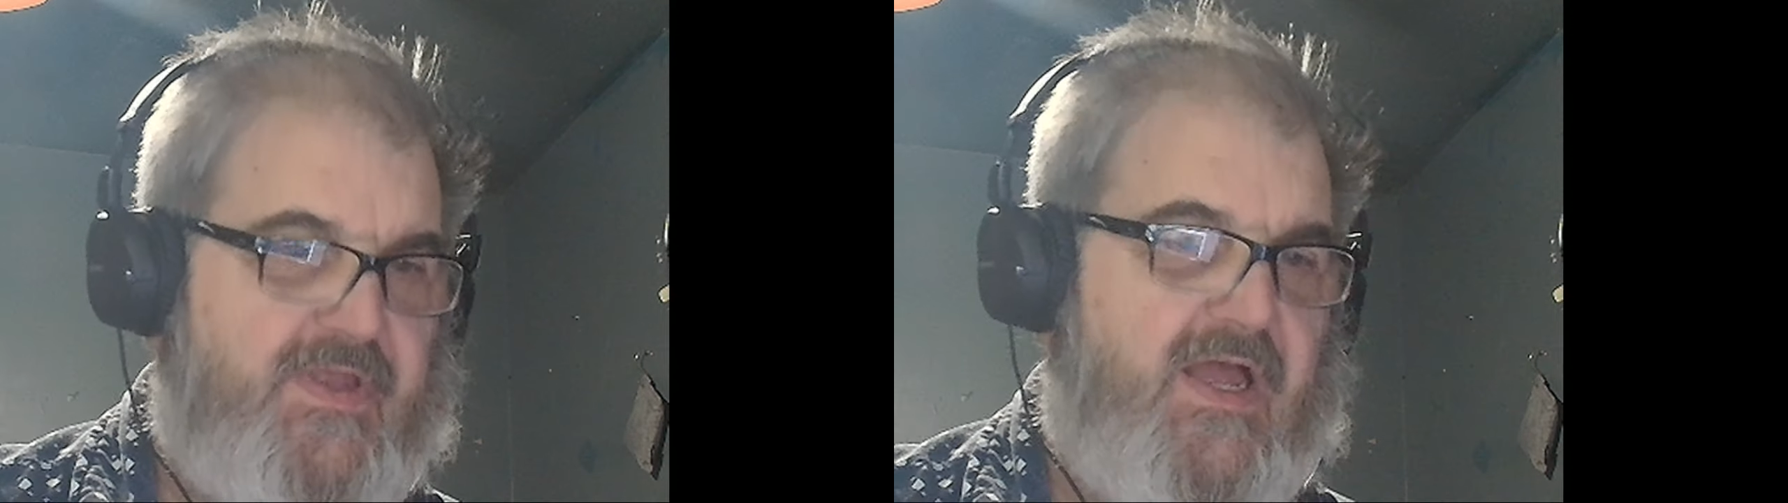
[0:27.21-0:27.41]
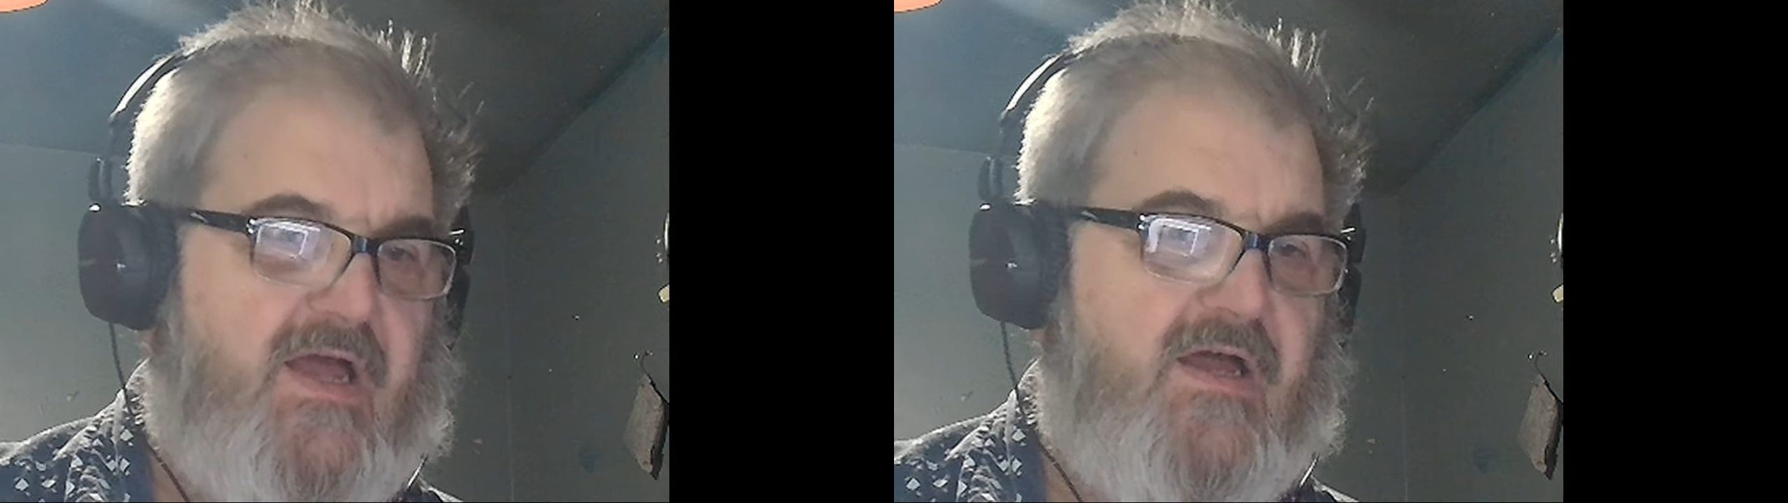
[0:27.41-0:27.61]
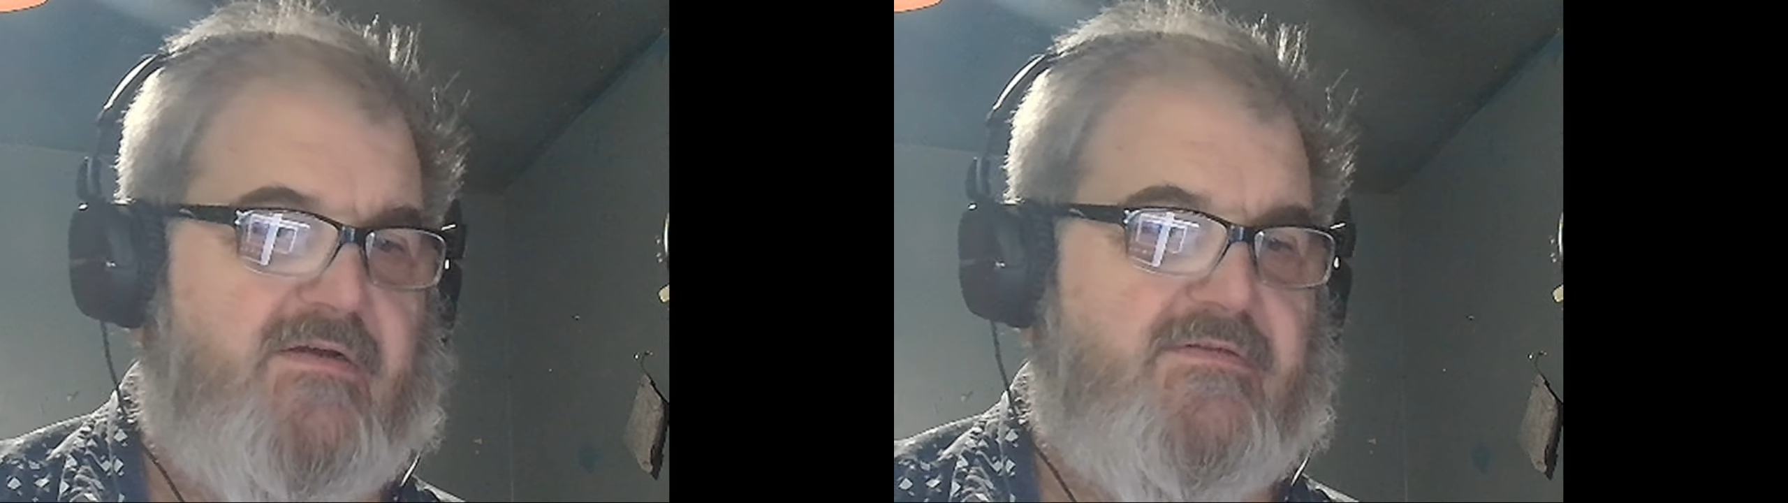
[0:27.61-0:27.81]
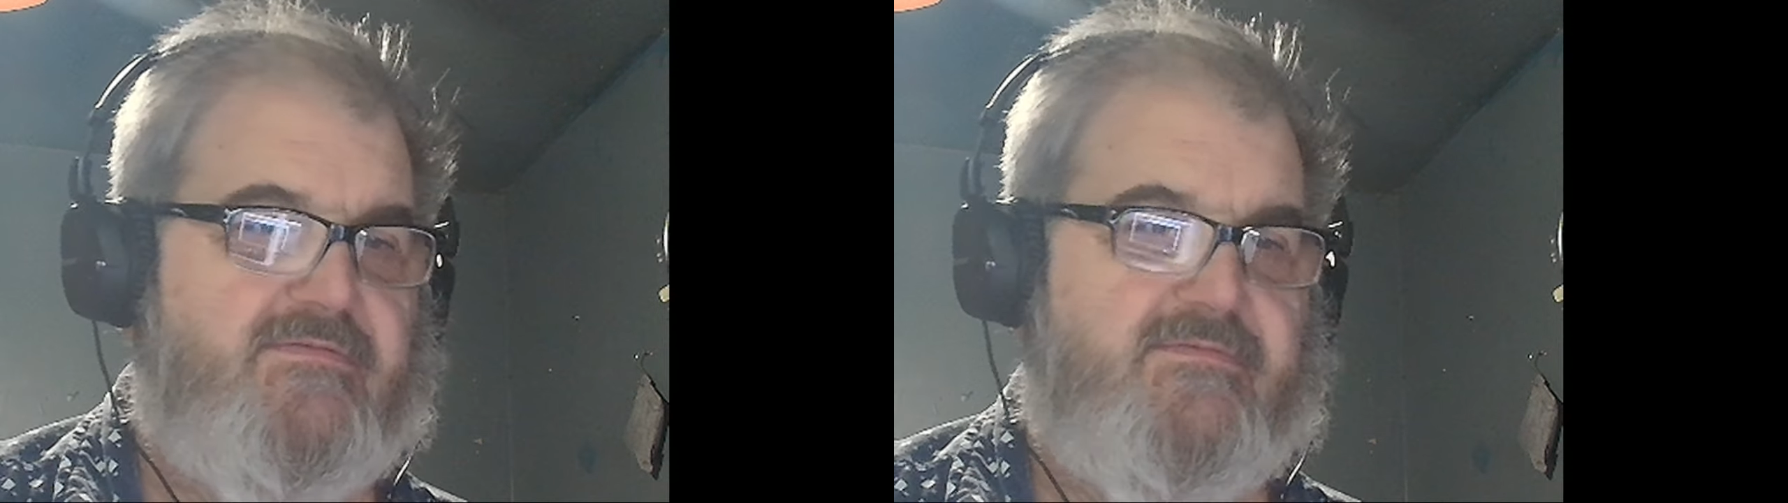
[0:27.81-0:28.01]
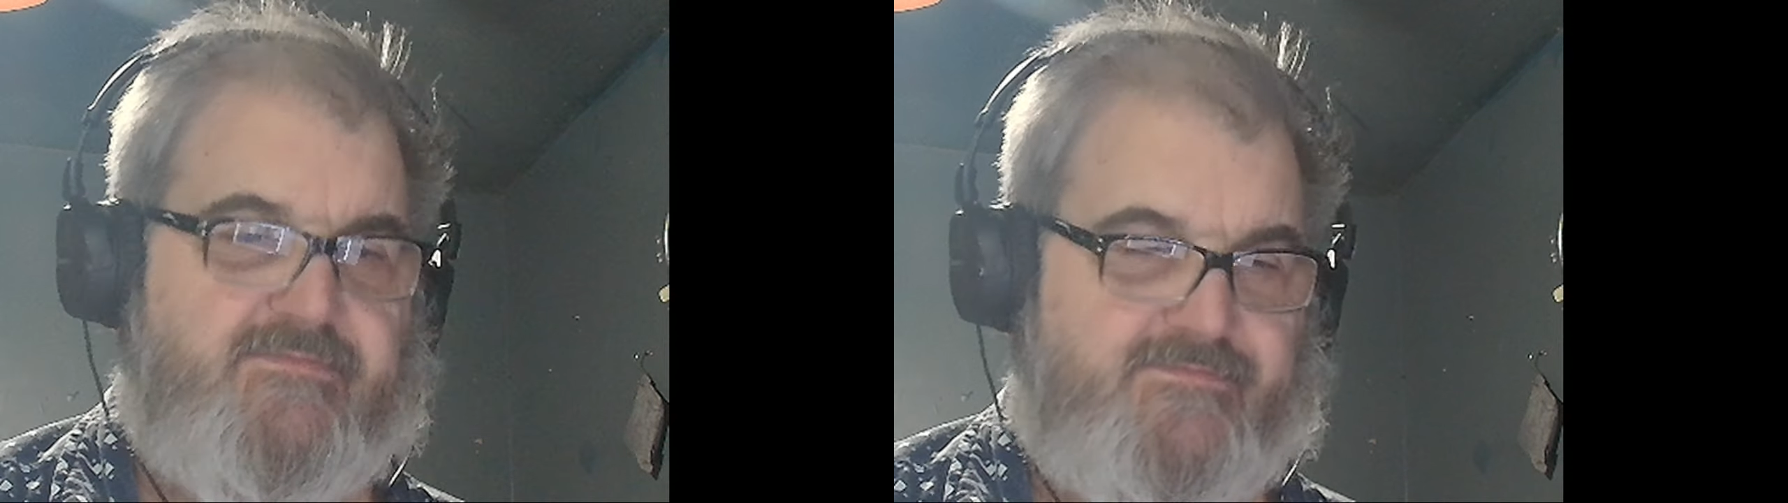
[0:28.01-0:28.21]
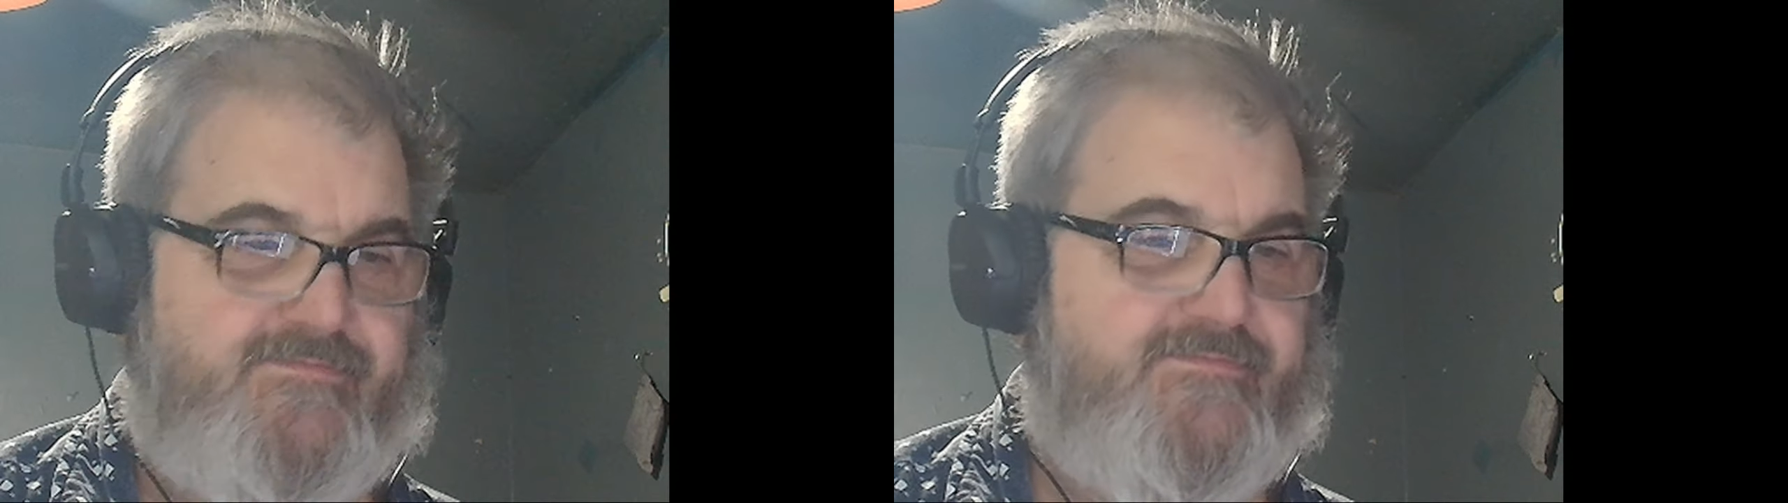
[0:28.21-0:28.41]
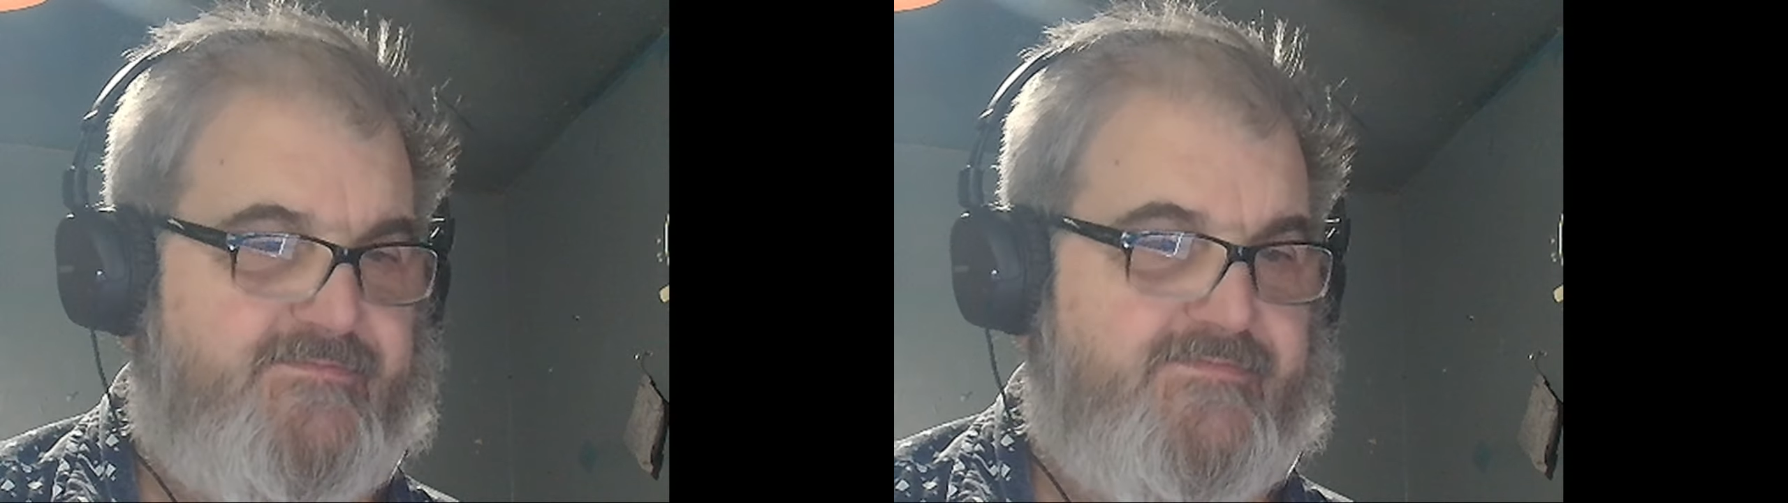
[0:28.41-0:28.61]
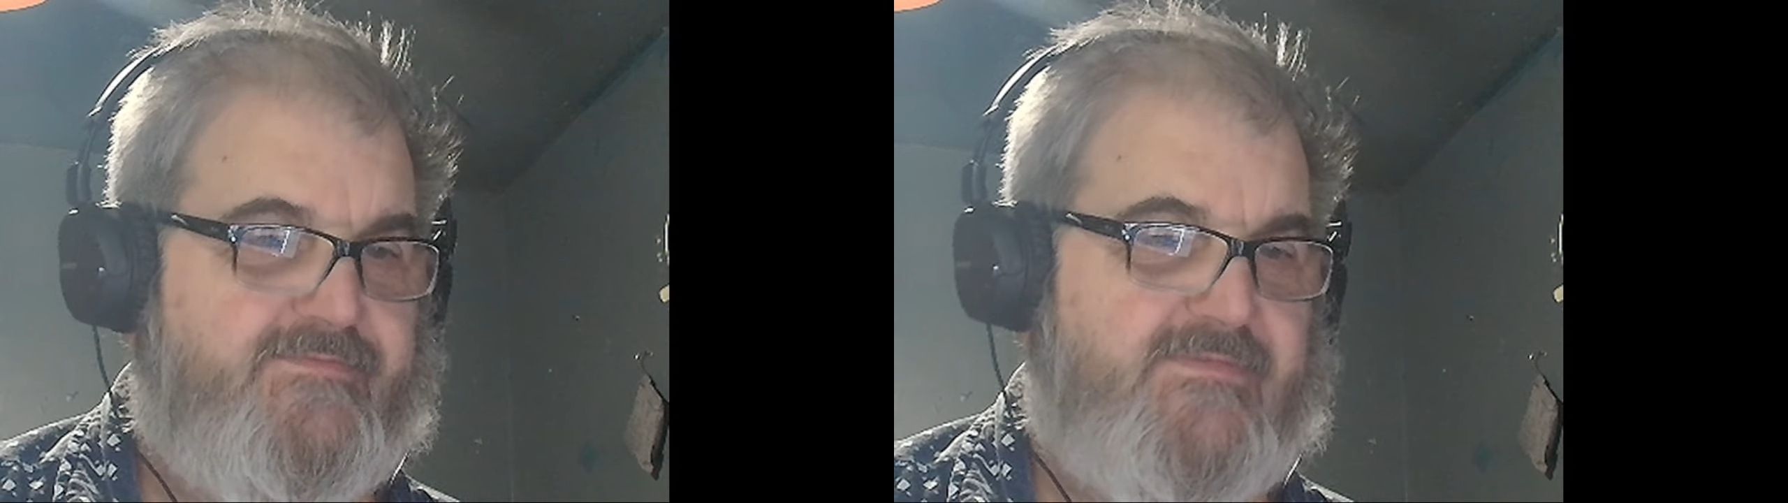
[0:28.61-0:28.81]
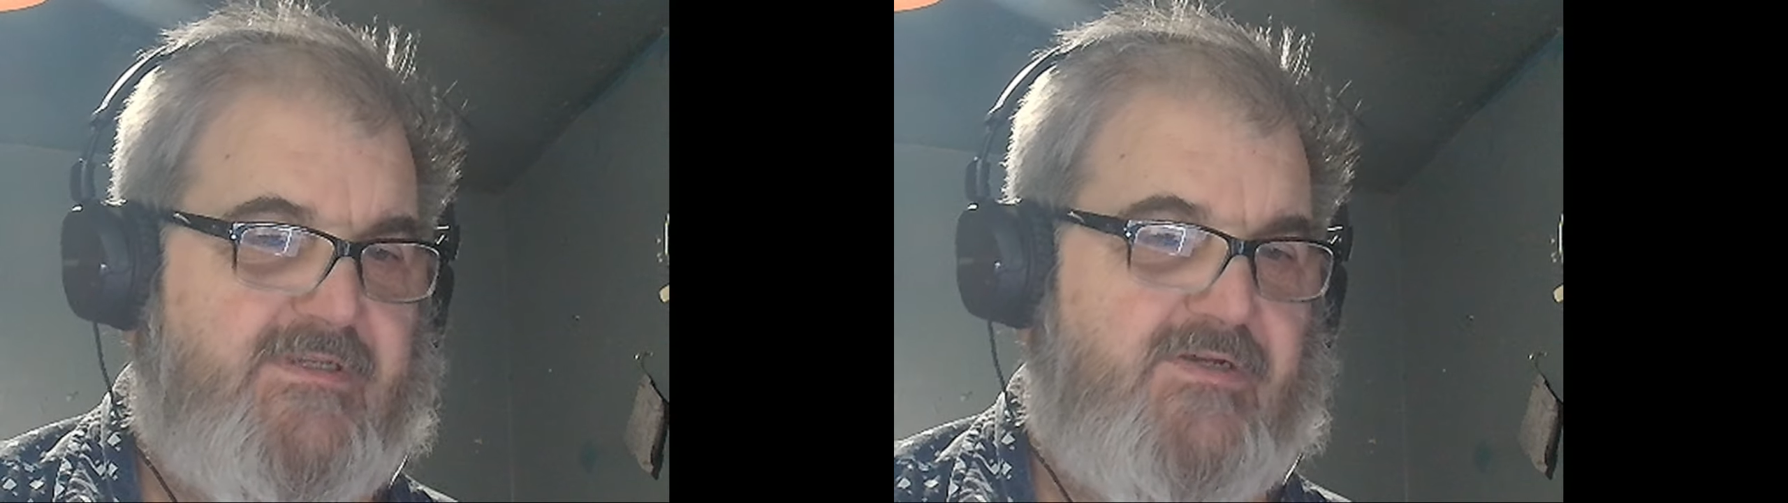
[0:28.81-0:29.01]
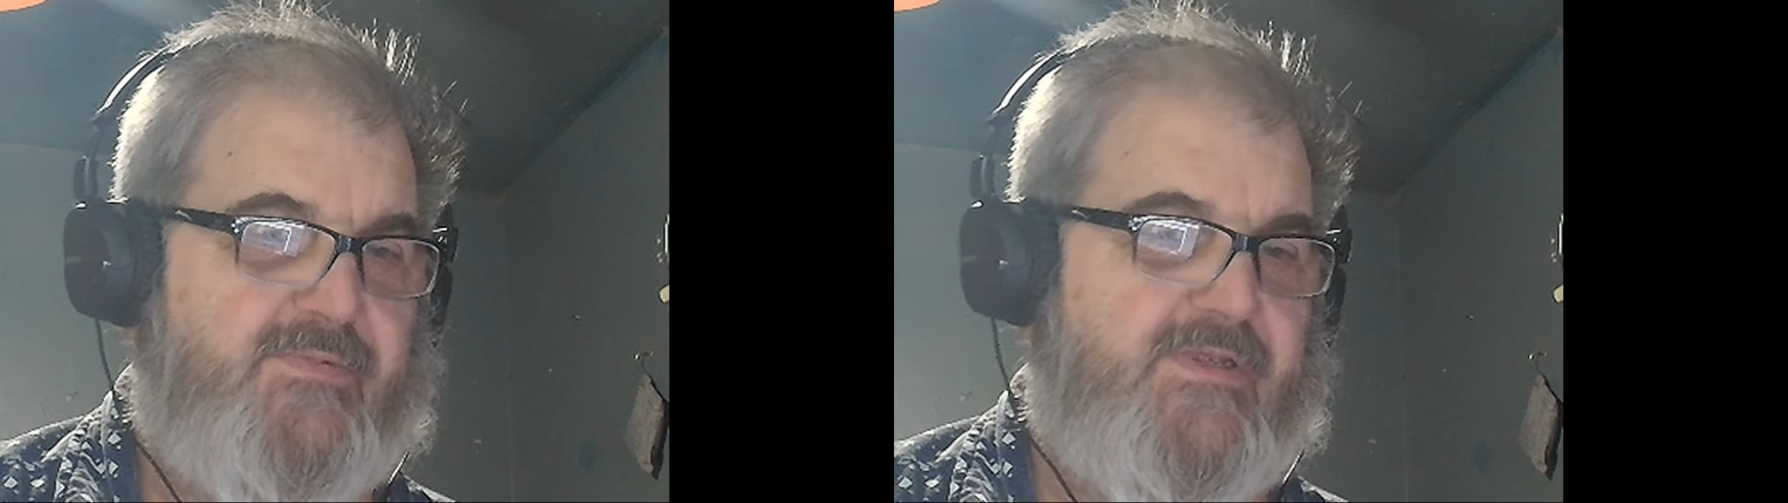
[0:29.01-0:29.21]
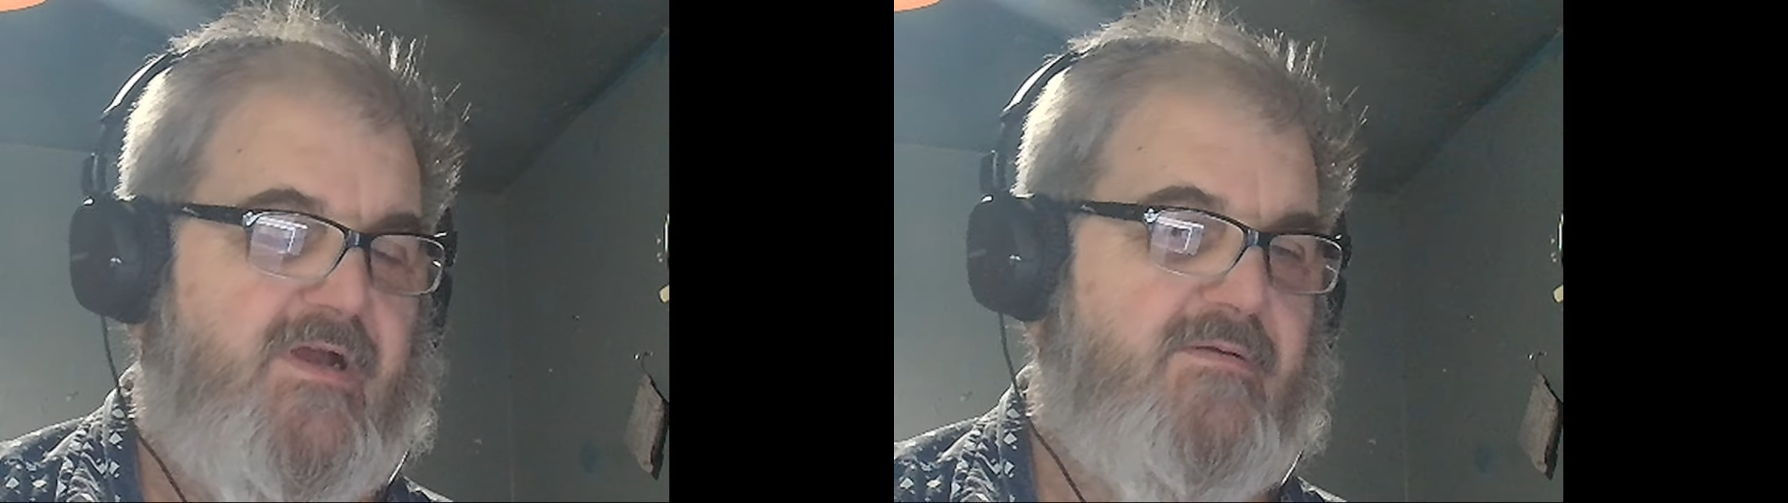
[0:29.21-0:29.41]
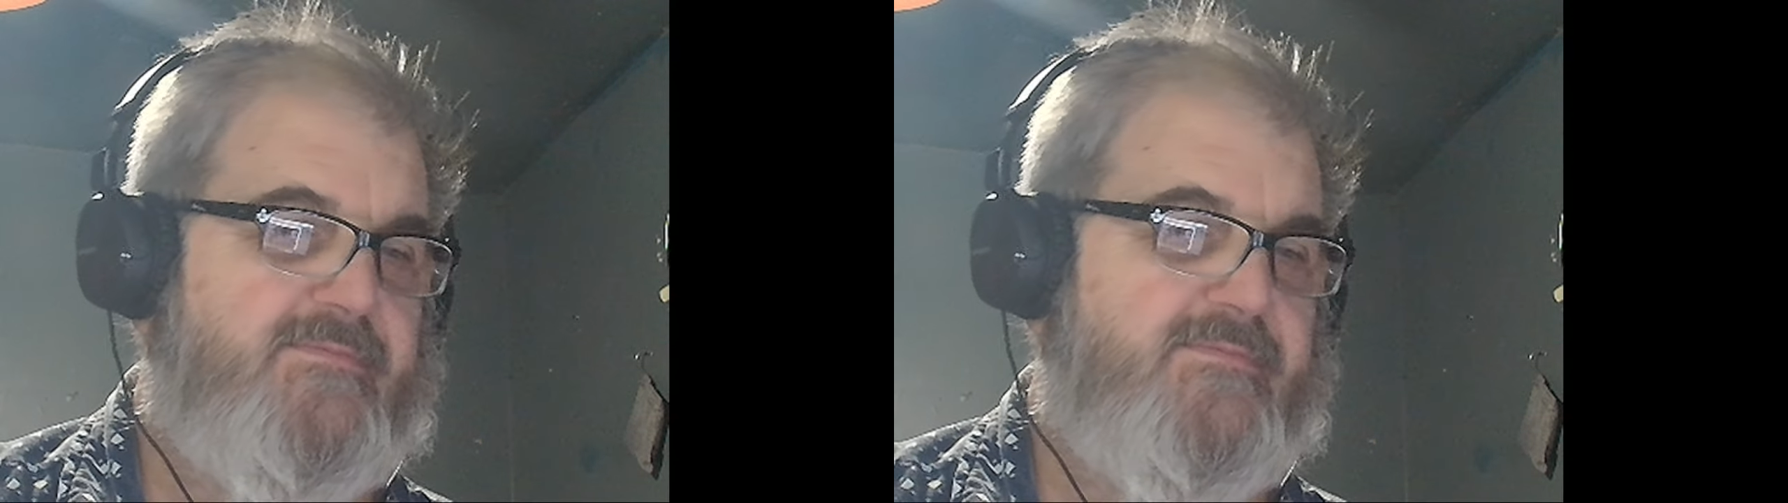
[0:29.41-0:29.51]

down. Here we go.